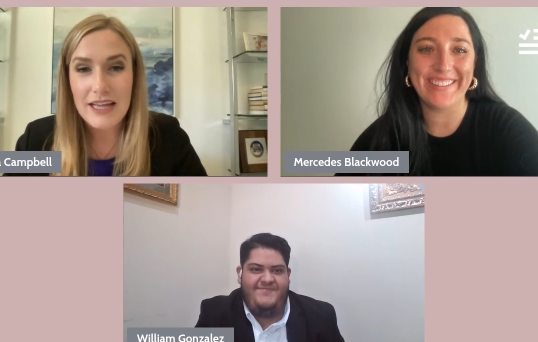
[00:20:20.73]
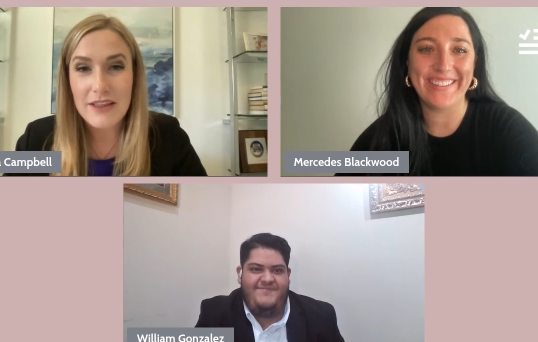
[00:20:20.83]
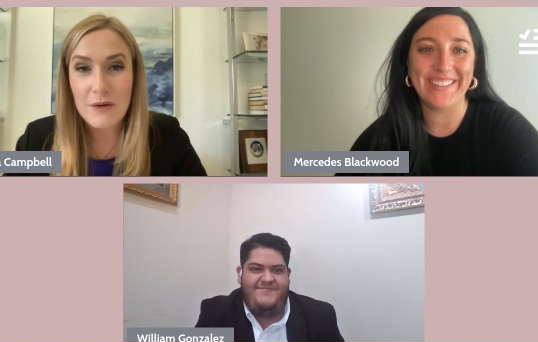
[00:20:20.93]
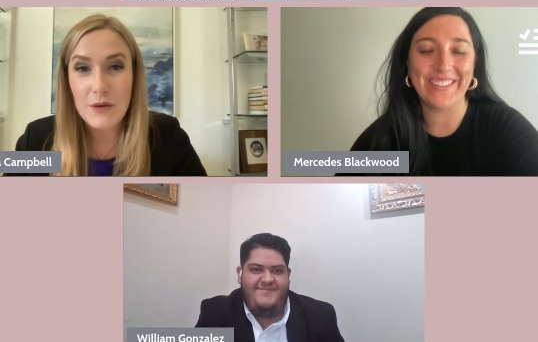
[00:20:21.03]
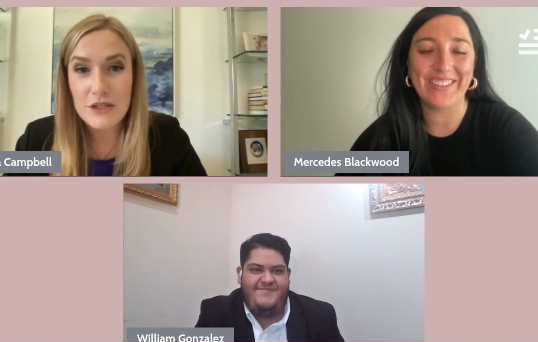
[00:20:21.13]
Speaker 1: I
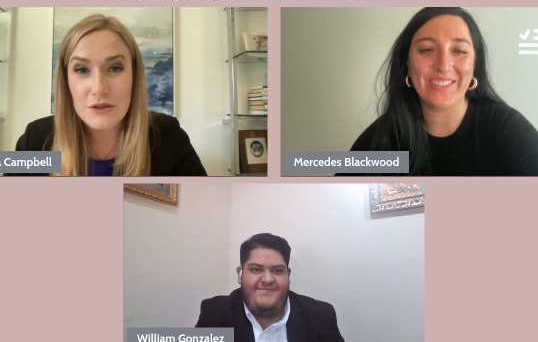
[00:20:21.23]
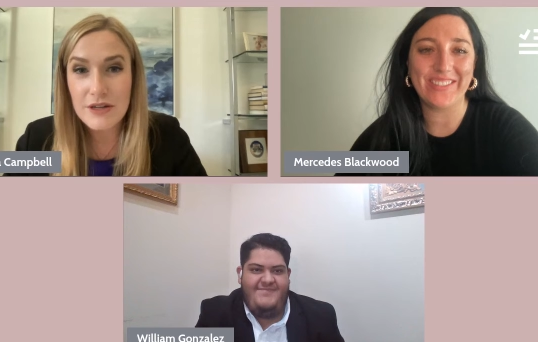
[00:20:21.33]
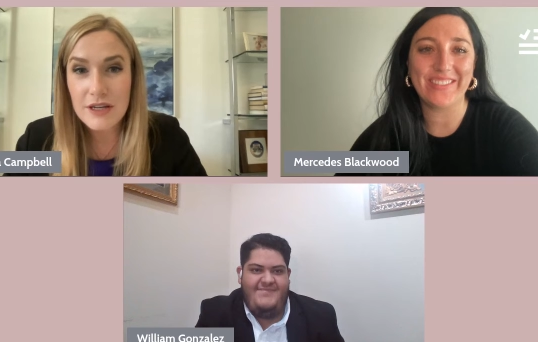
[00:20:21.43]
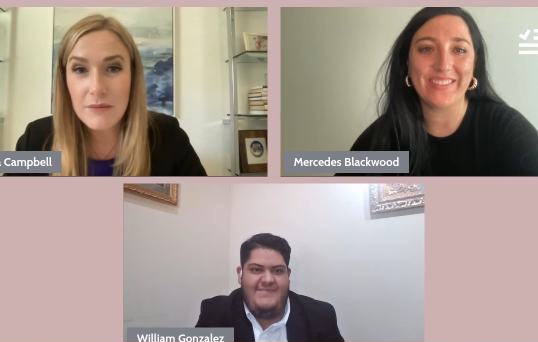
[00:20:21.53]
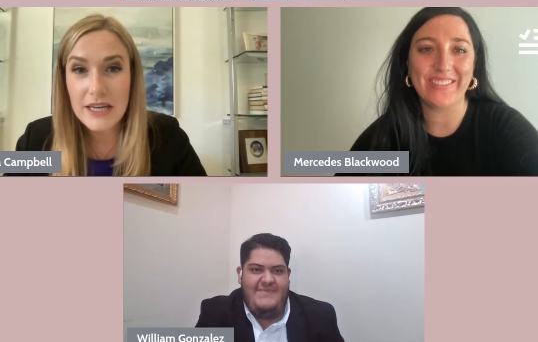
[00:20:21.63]
think we do
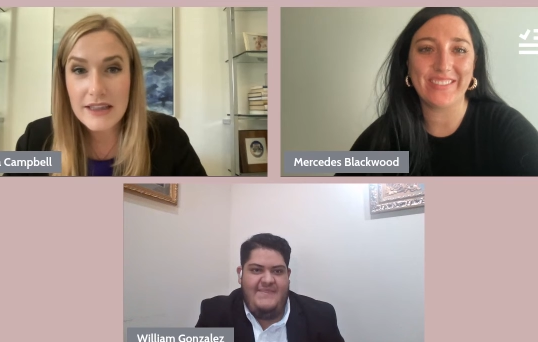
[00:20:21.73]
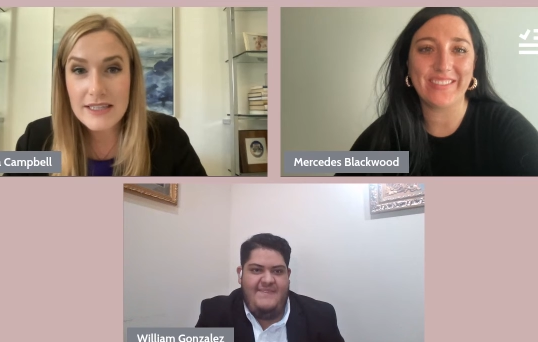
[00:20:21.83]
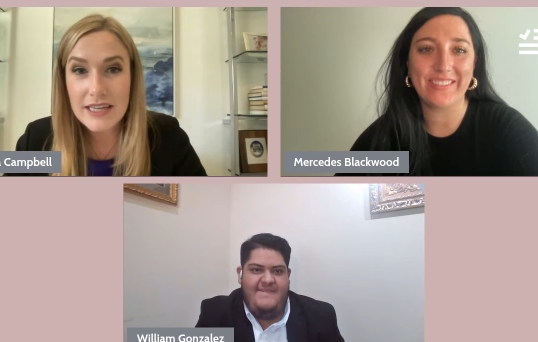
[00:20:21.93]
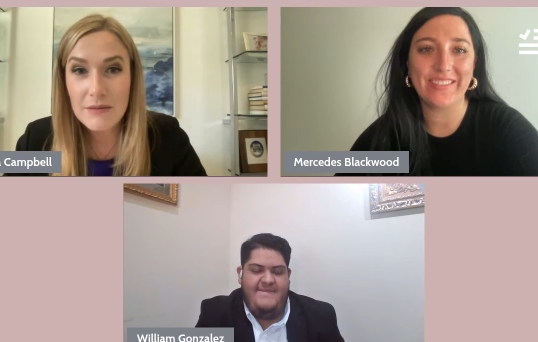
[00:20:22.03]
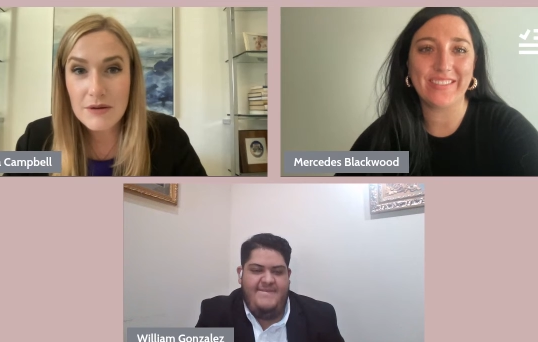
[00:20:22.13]
need to be at
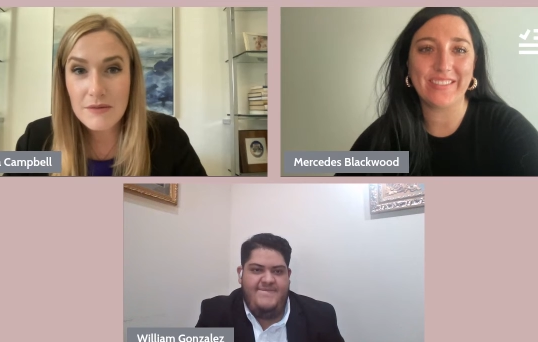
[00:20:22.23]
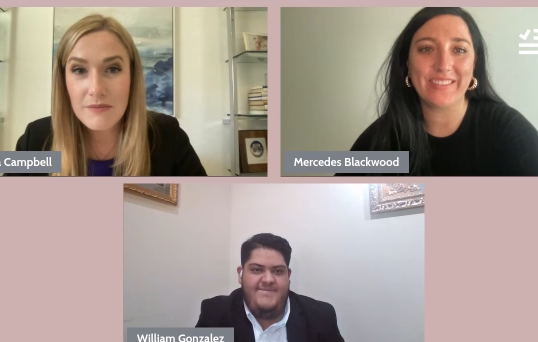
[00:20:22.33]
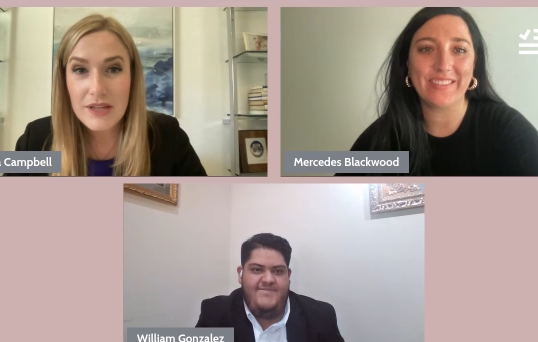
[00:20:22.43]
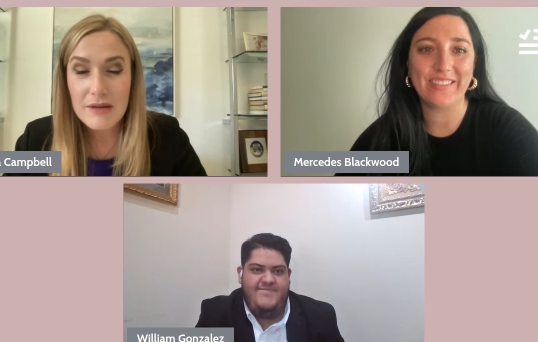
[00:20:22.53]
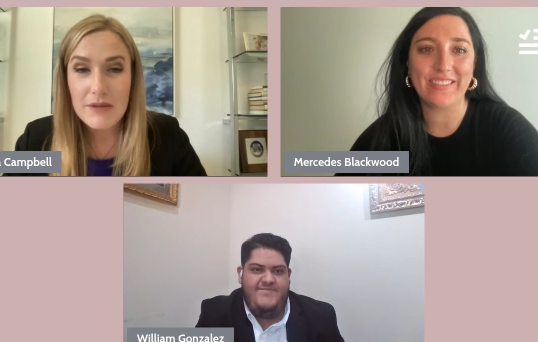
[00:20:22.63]
the
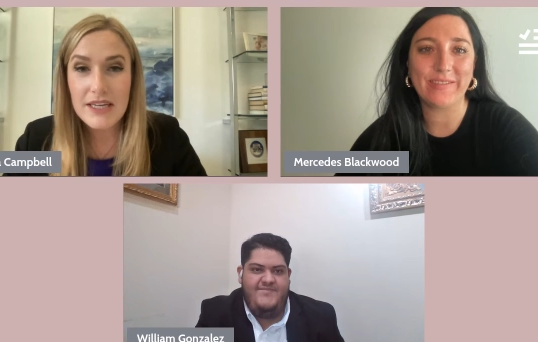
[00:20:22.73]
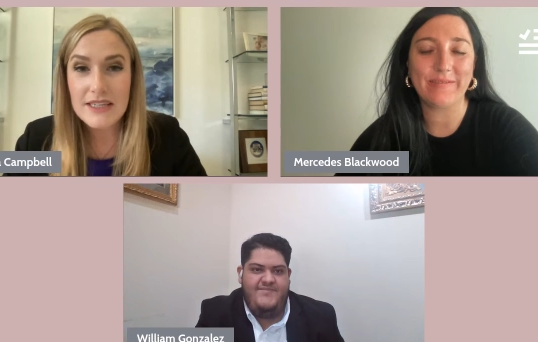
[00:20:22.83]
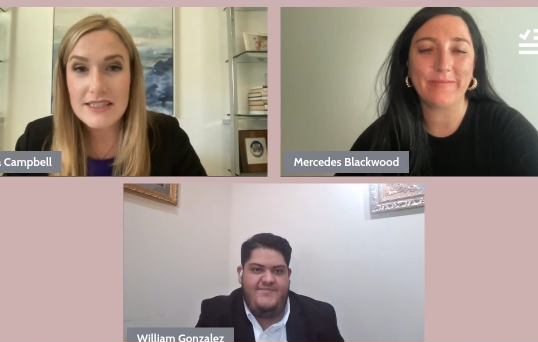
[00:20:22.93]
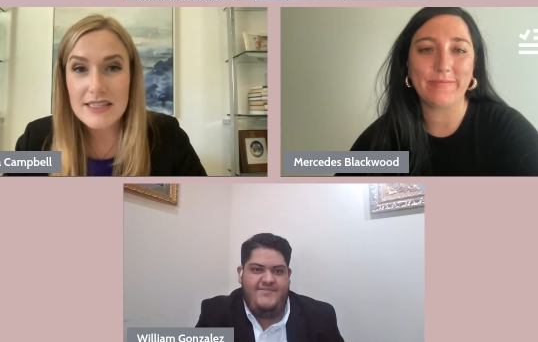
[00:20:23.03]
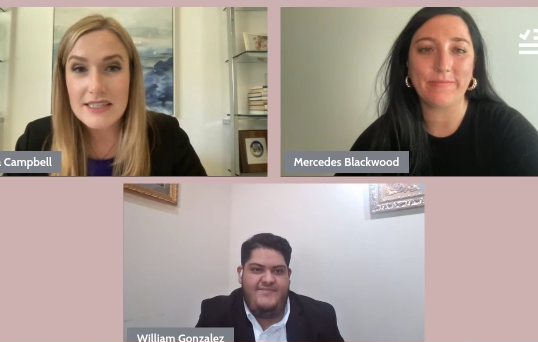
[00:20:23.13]
table
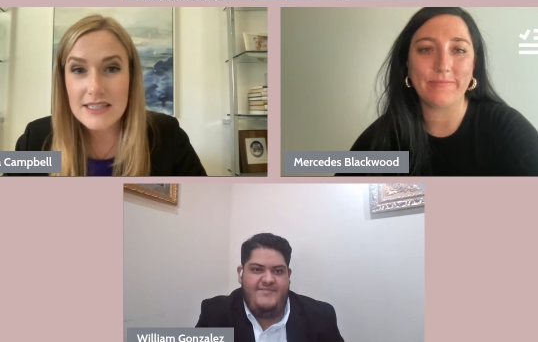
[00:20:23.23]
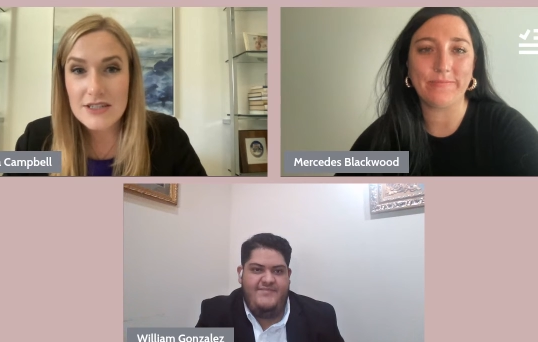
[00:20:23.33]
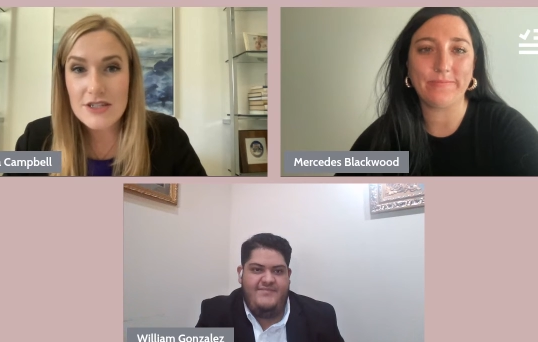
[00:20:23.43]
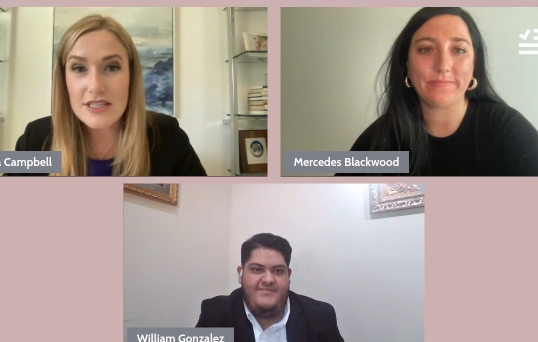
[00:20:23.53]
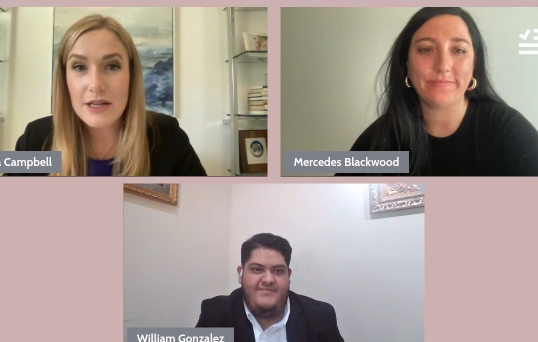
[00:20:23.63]
because the
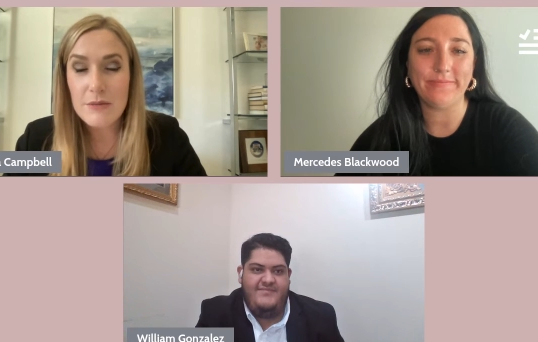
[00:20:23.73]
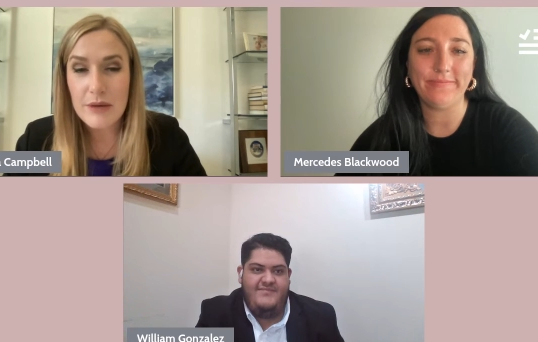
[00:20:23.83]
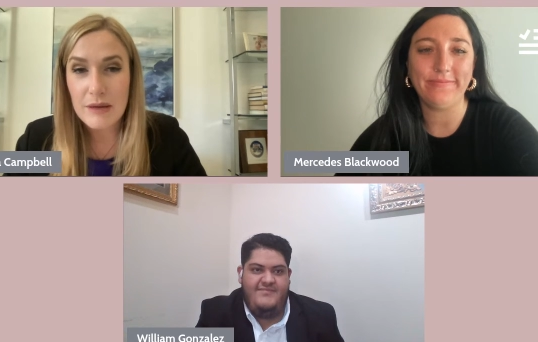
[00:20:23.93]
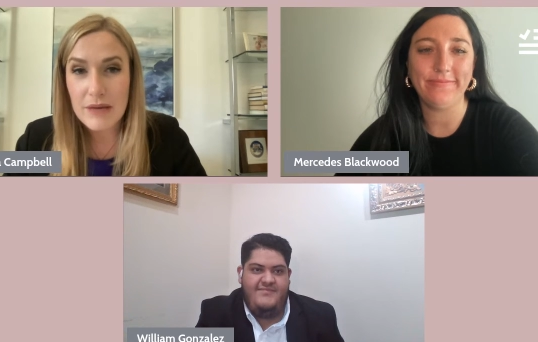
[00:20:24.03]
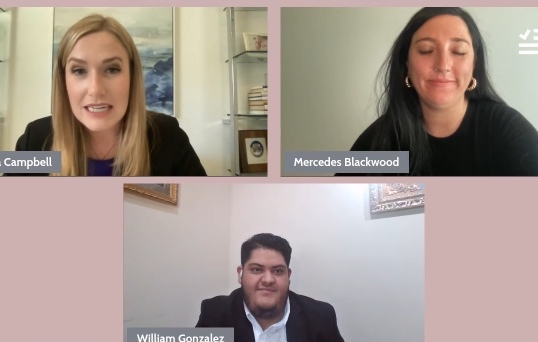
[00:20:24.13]
decisions that are
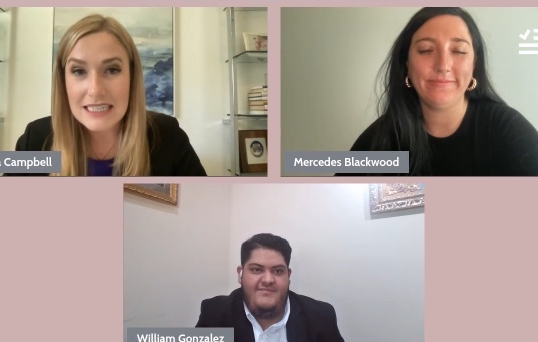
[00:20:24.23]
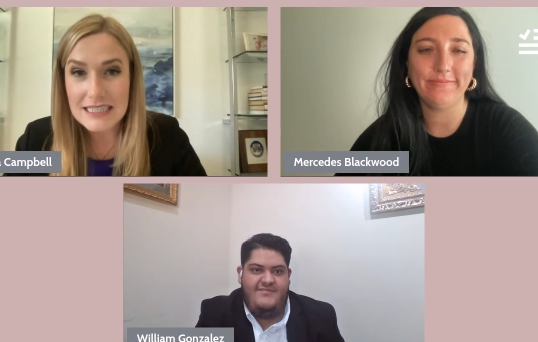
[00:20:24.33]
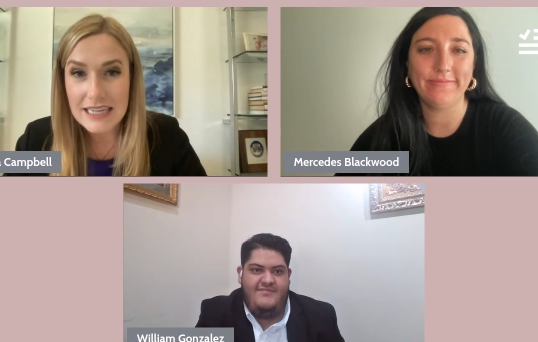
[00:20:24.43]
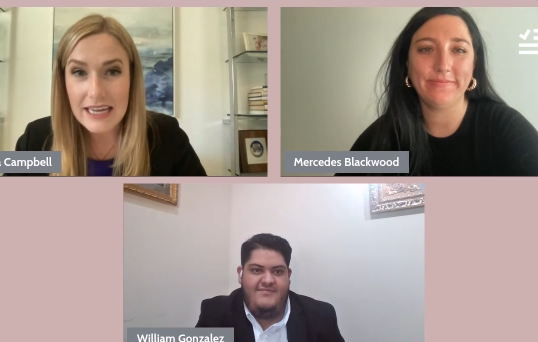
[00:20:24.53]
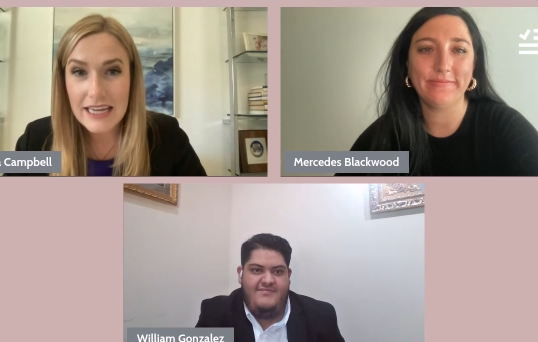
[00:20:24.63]
being made
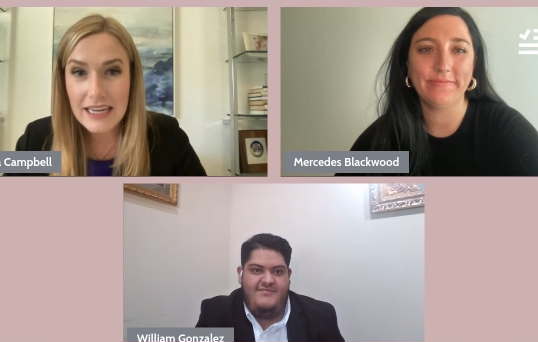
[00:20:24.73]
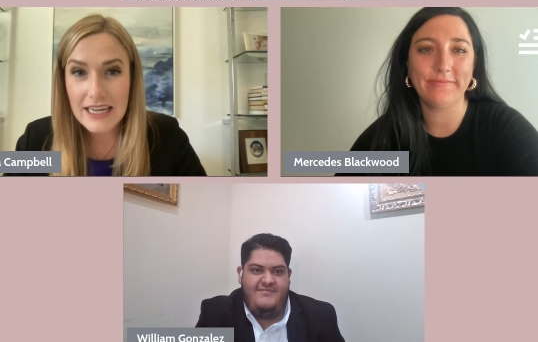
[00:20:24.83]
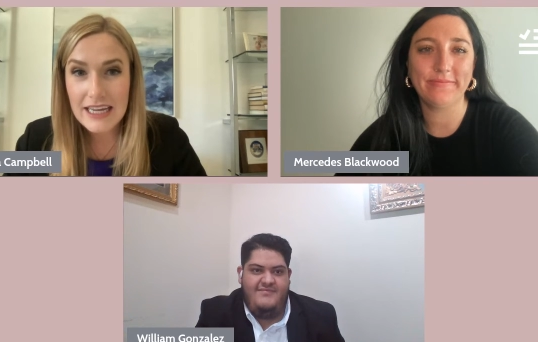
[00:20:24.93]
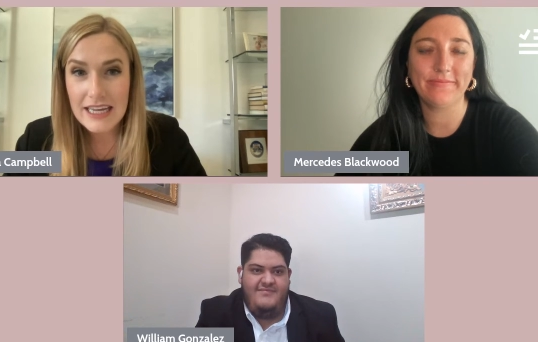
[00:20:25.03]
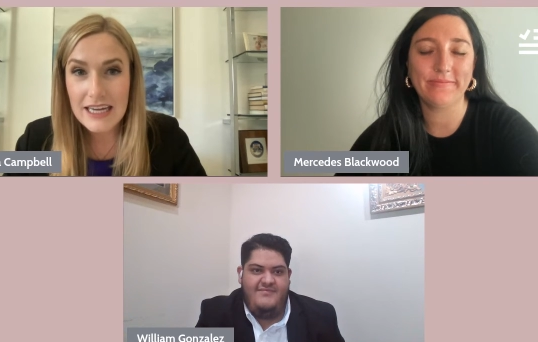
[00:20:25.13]
today,